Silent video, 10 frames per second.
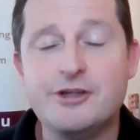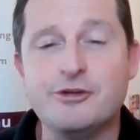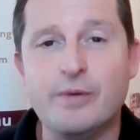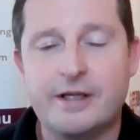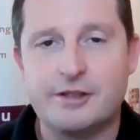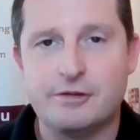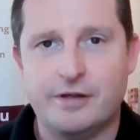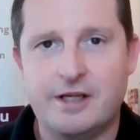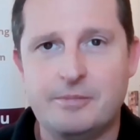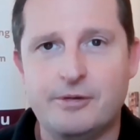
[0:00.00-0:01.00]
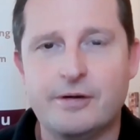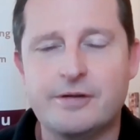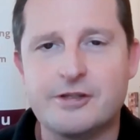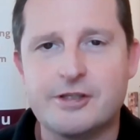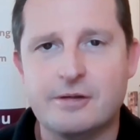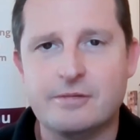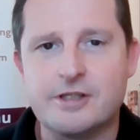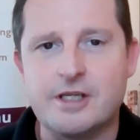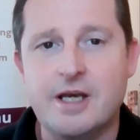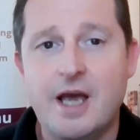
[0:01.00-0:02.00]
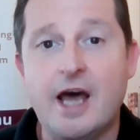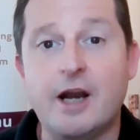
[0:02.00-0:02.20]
Director of AlumGrow Consultancy,